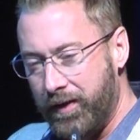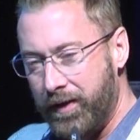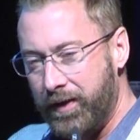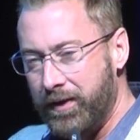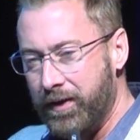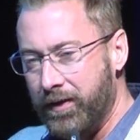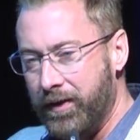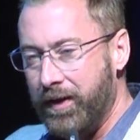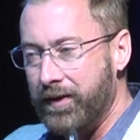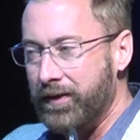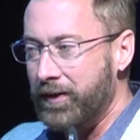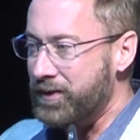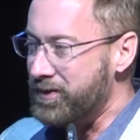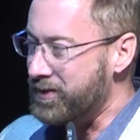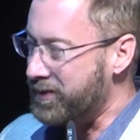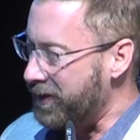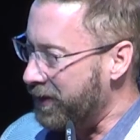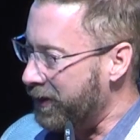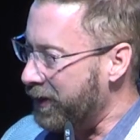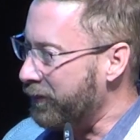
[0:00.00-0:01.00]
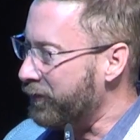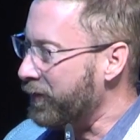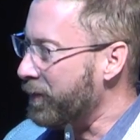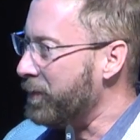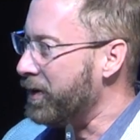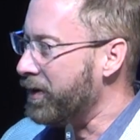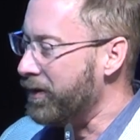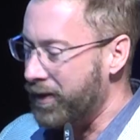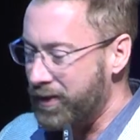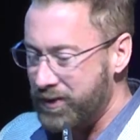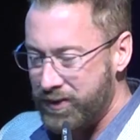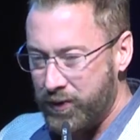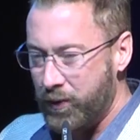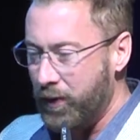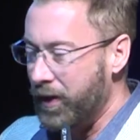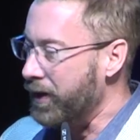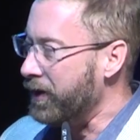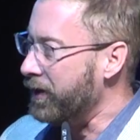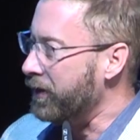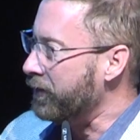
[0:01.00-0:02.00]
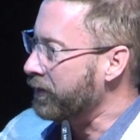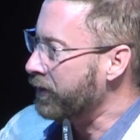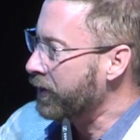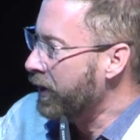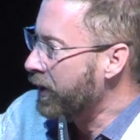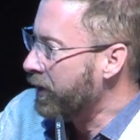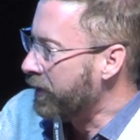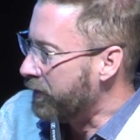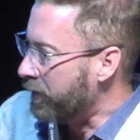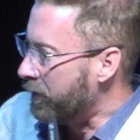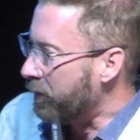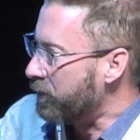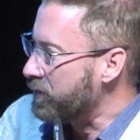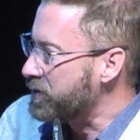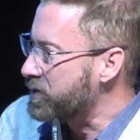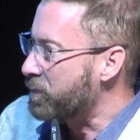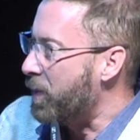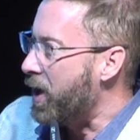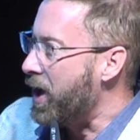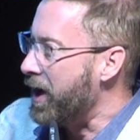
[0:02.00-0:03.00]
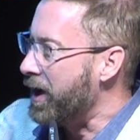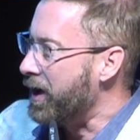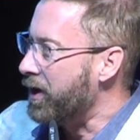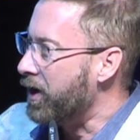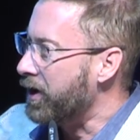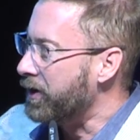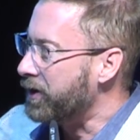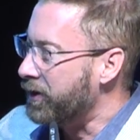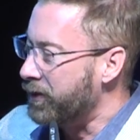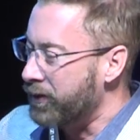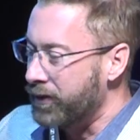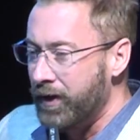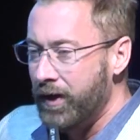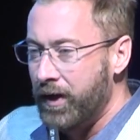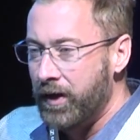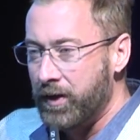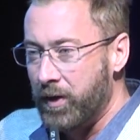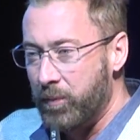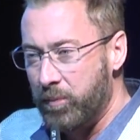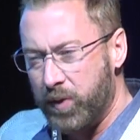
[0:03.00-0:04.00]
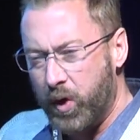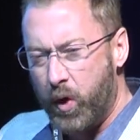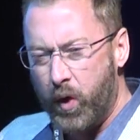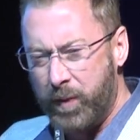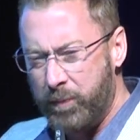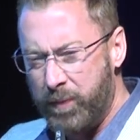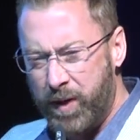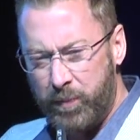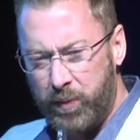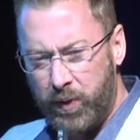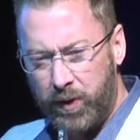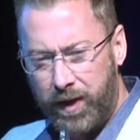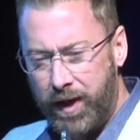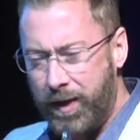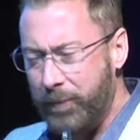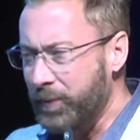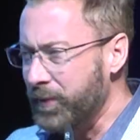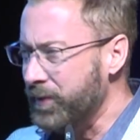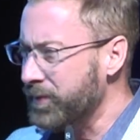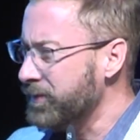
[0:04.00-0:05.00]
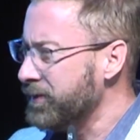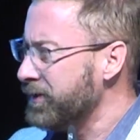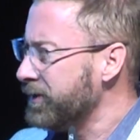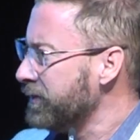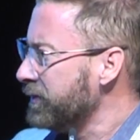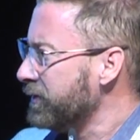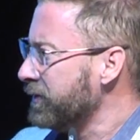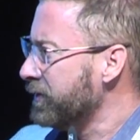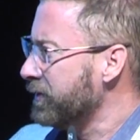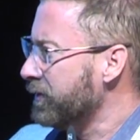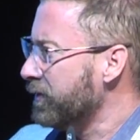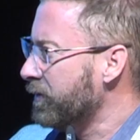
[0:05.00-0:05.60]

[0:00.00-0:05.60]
What are they doing? They're stealing from you, they're extorting you, they're spying on you, they're blowing people up,